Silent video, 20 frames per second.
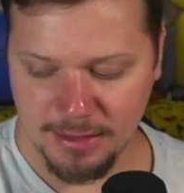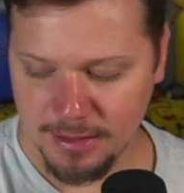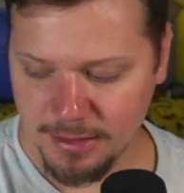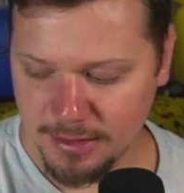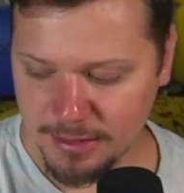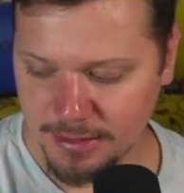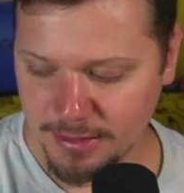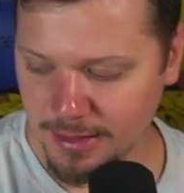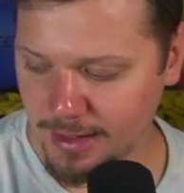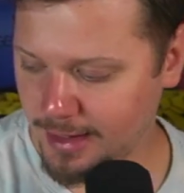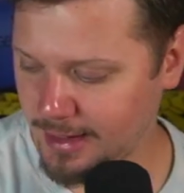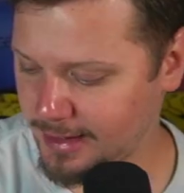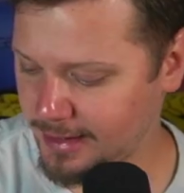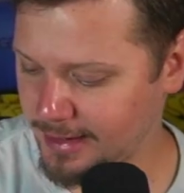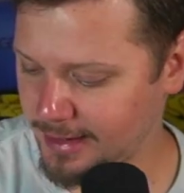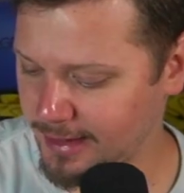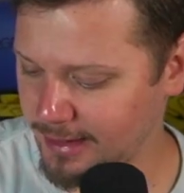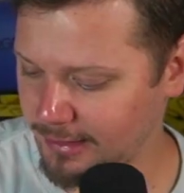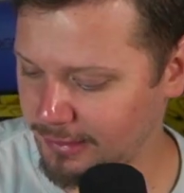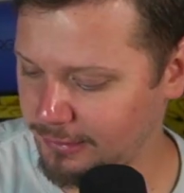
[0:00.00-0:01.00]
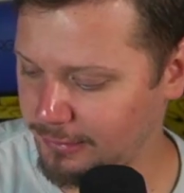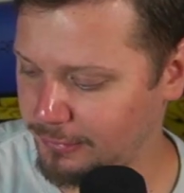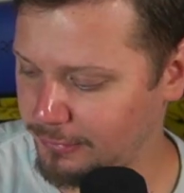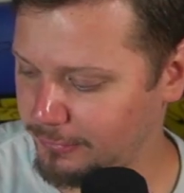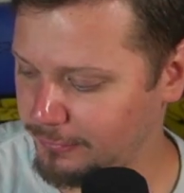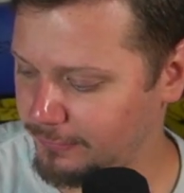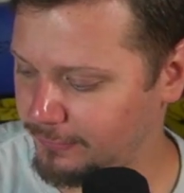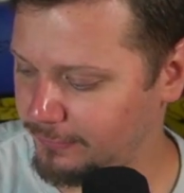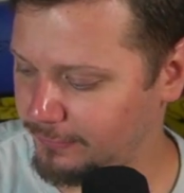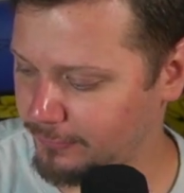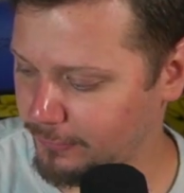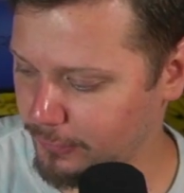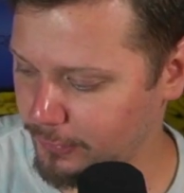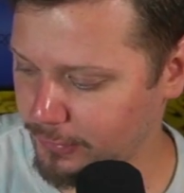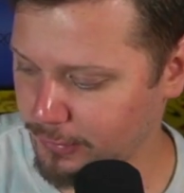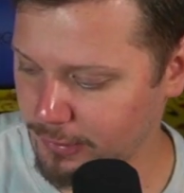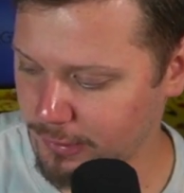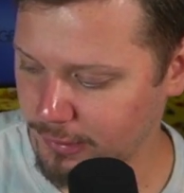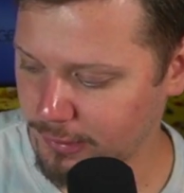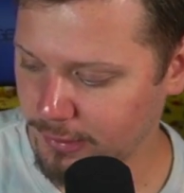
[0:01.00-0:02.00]
non-hollow
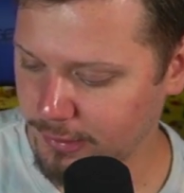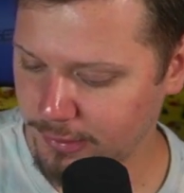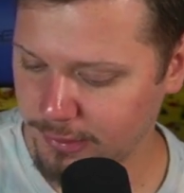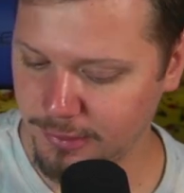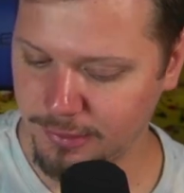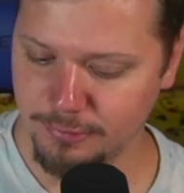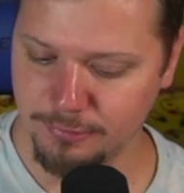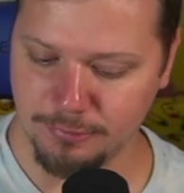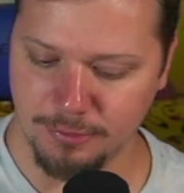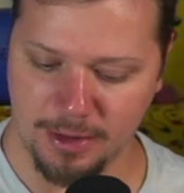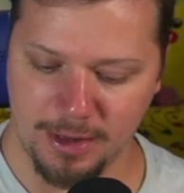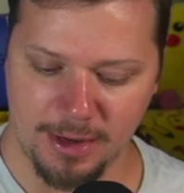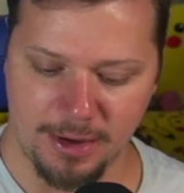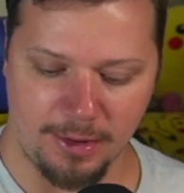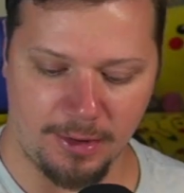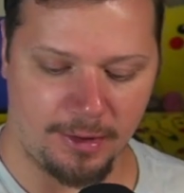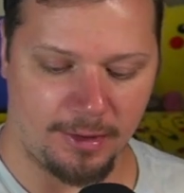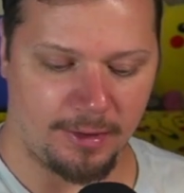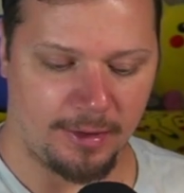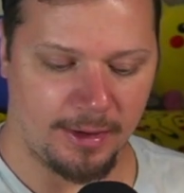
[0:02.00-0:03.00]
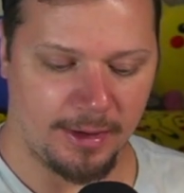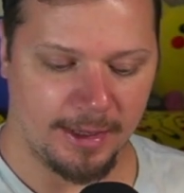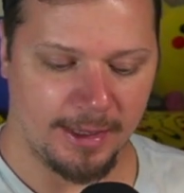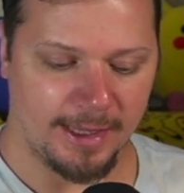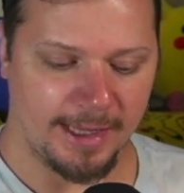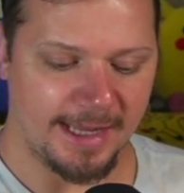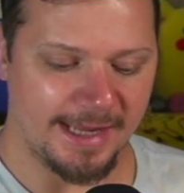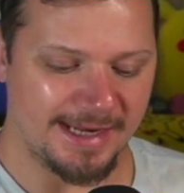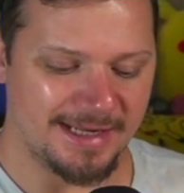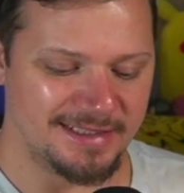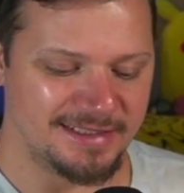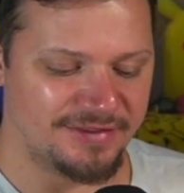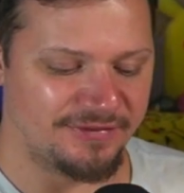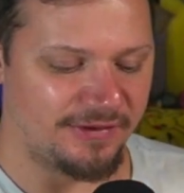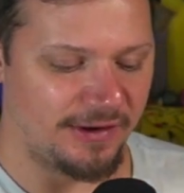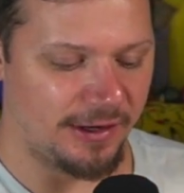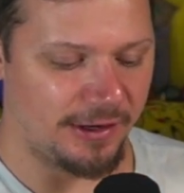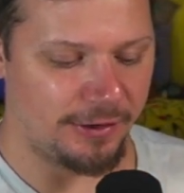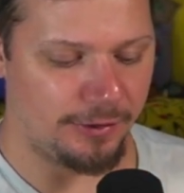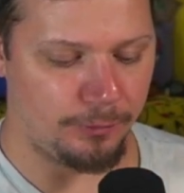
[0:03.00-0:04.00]
for the rare. It is
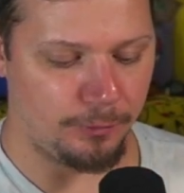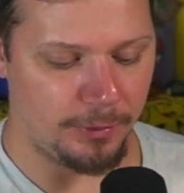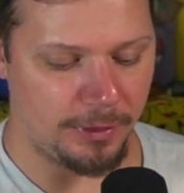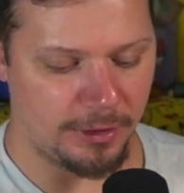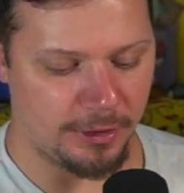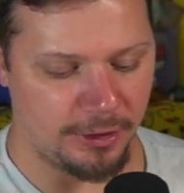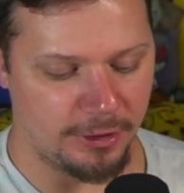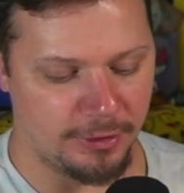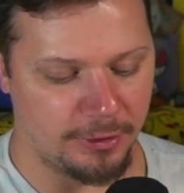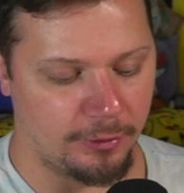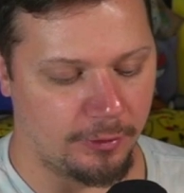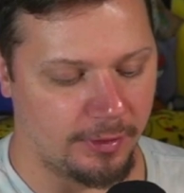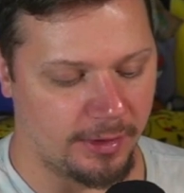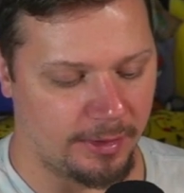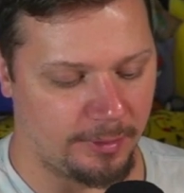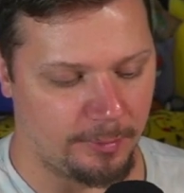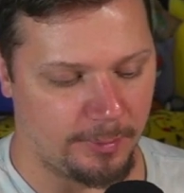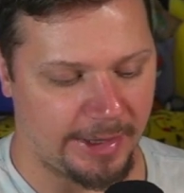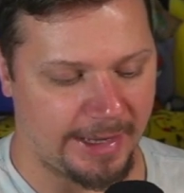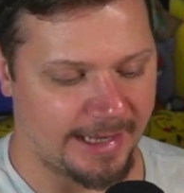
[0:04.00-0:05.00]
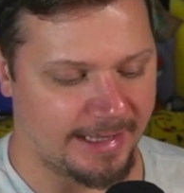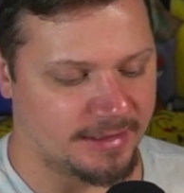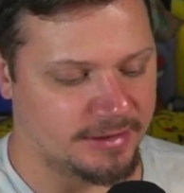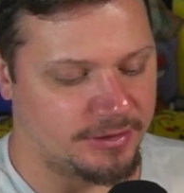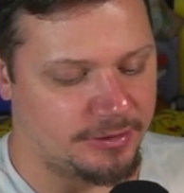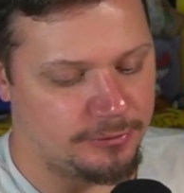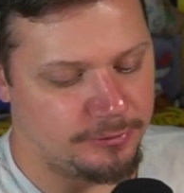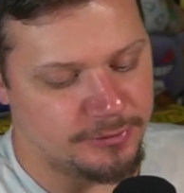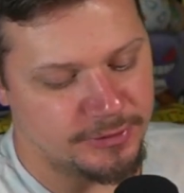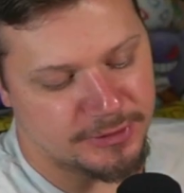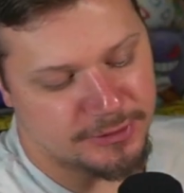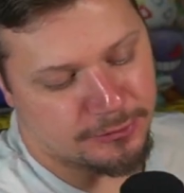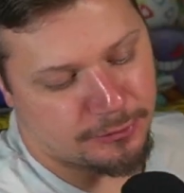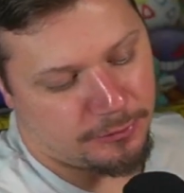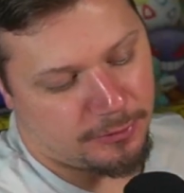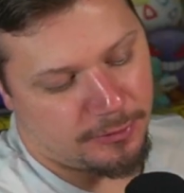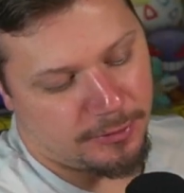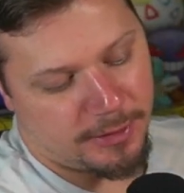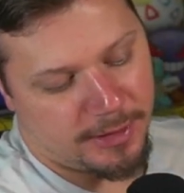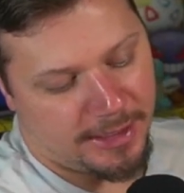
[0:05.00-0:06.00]
very weird going back to
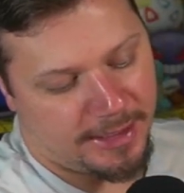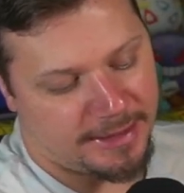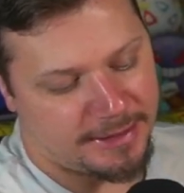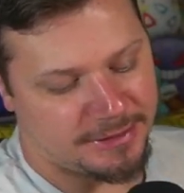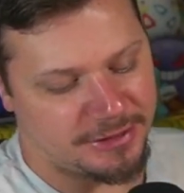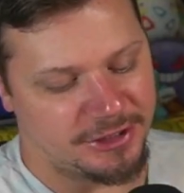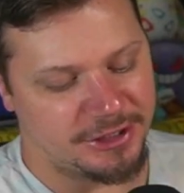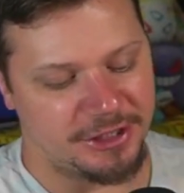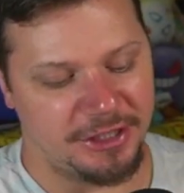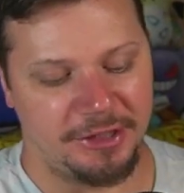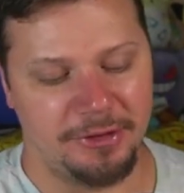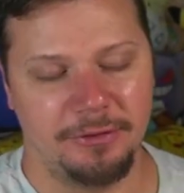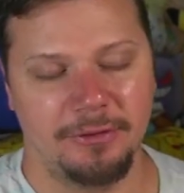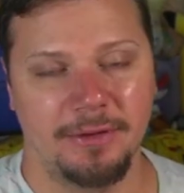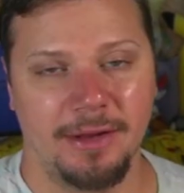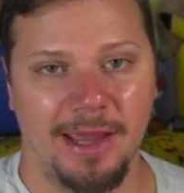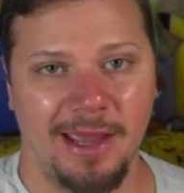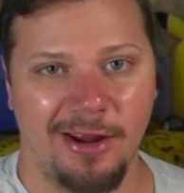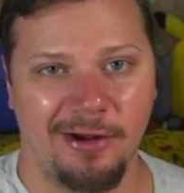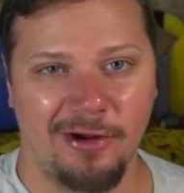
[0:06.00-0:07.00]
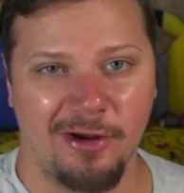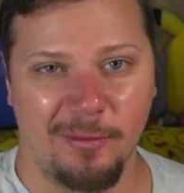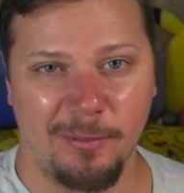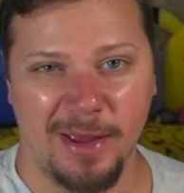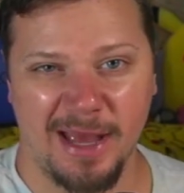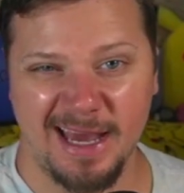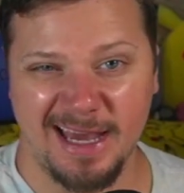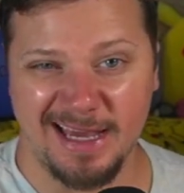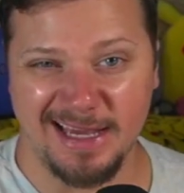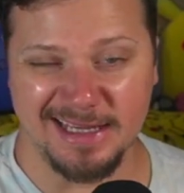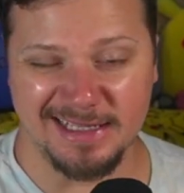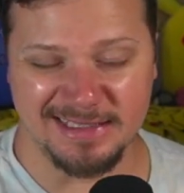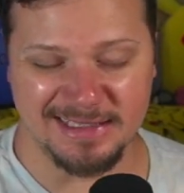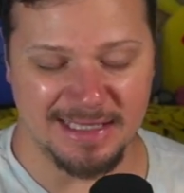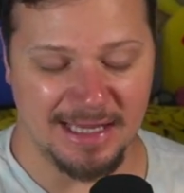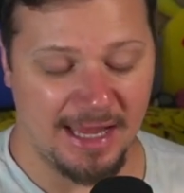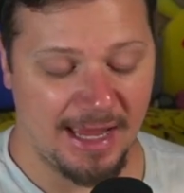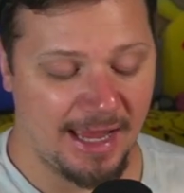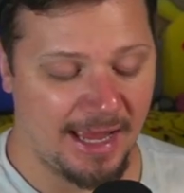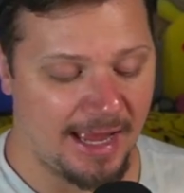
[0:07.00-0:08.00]
Sword and Shield era packs
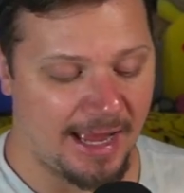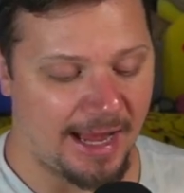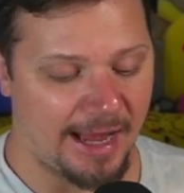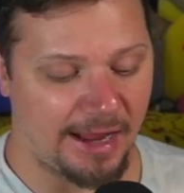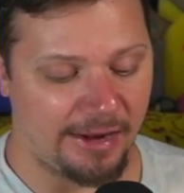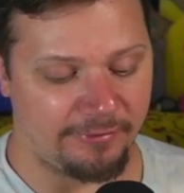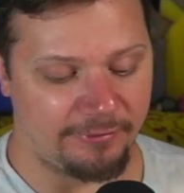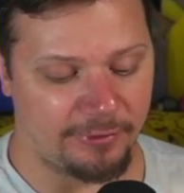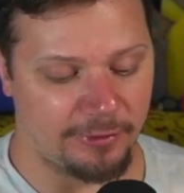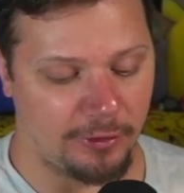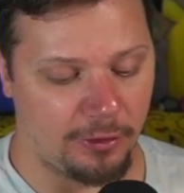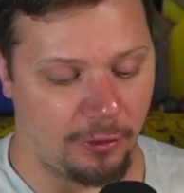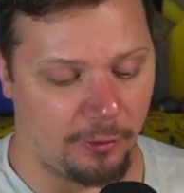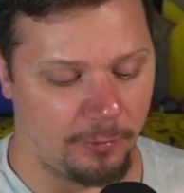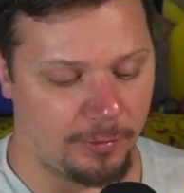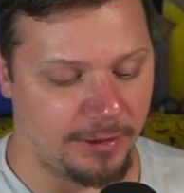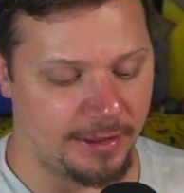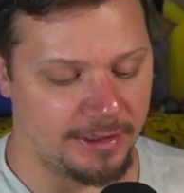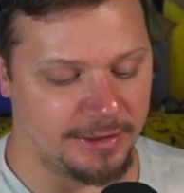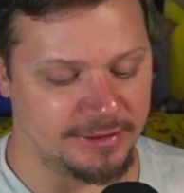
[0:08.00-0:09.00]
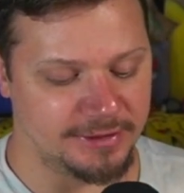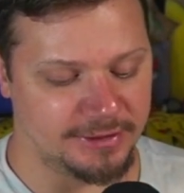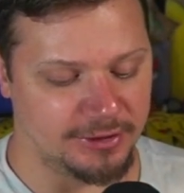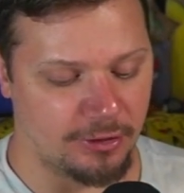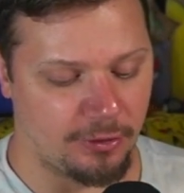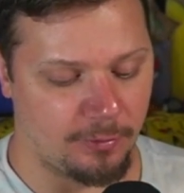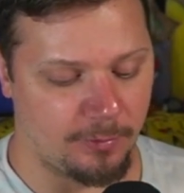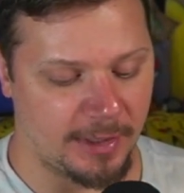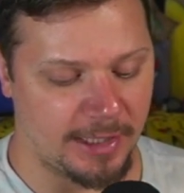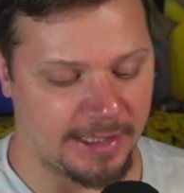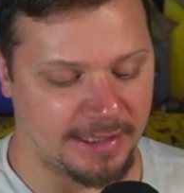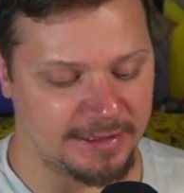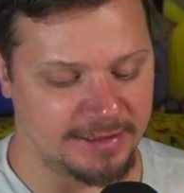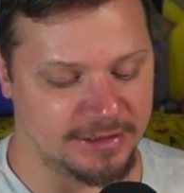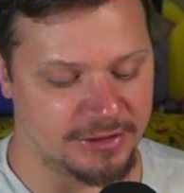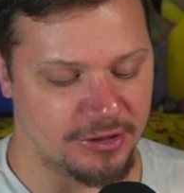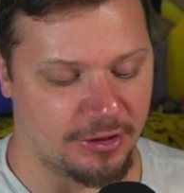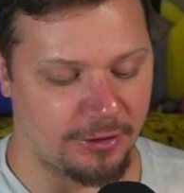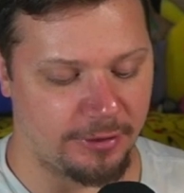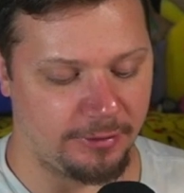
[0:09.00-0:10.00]
after opening so many
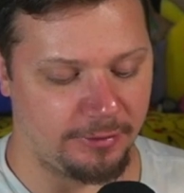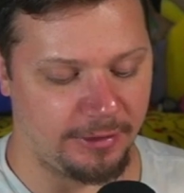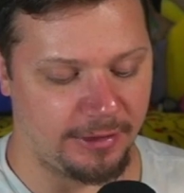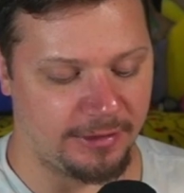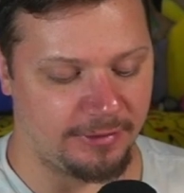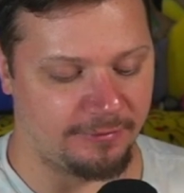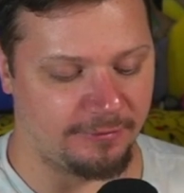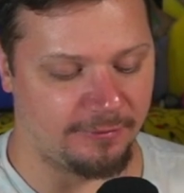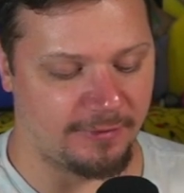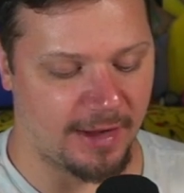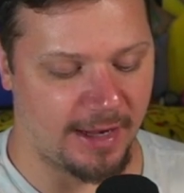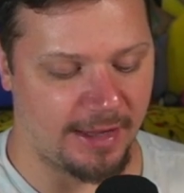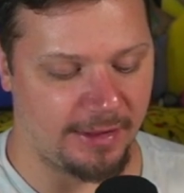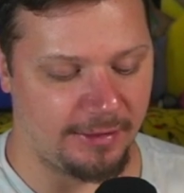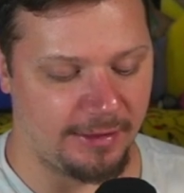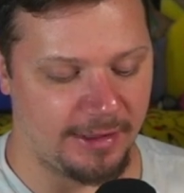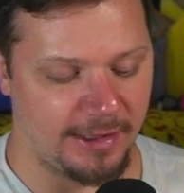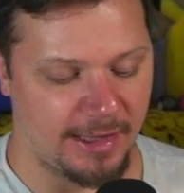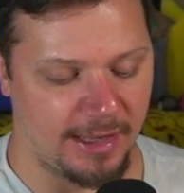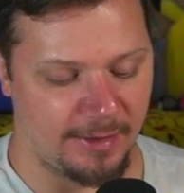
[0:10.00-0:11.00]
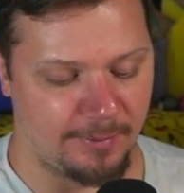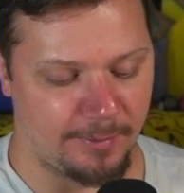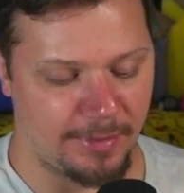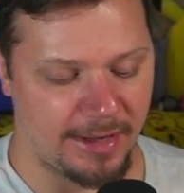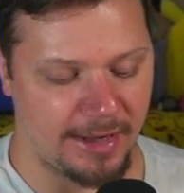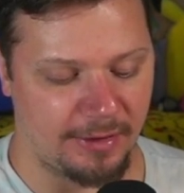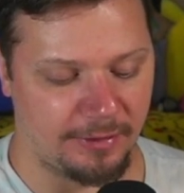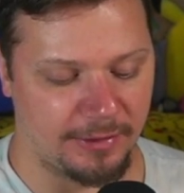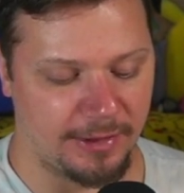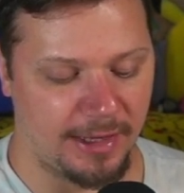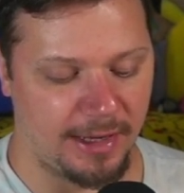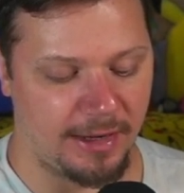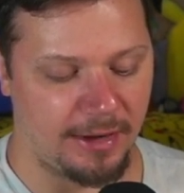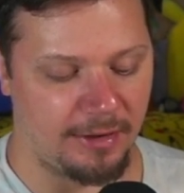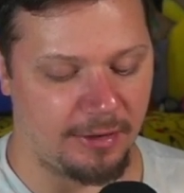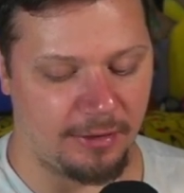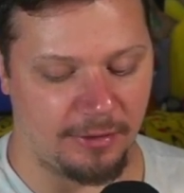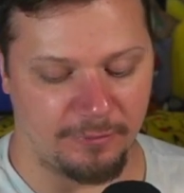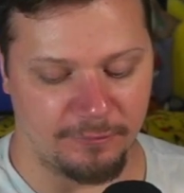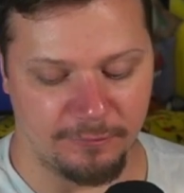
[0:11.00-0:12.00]
Scarlet and Violet and
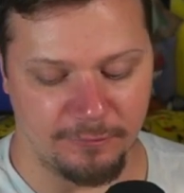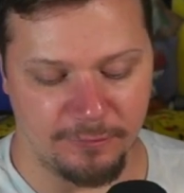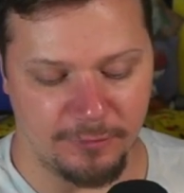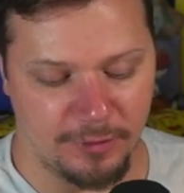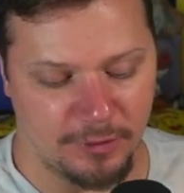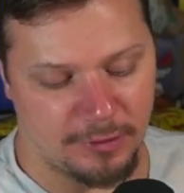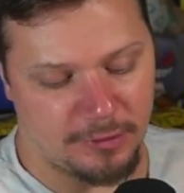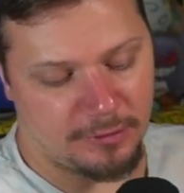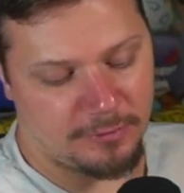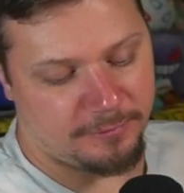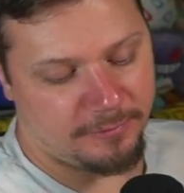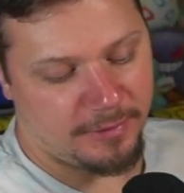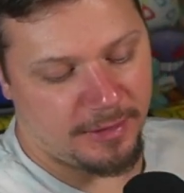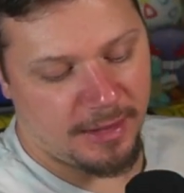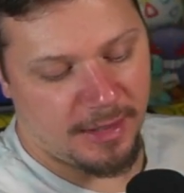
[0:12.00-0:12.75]
Paldea Evolved.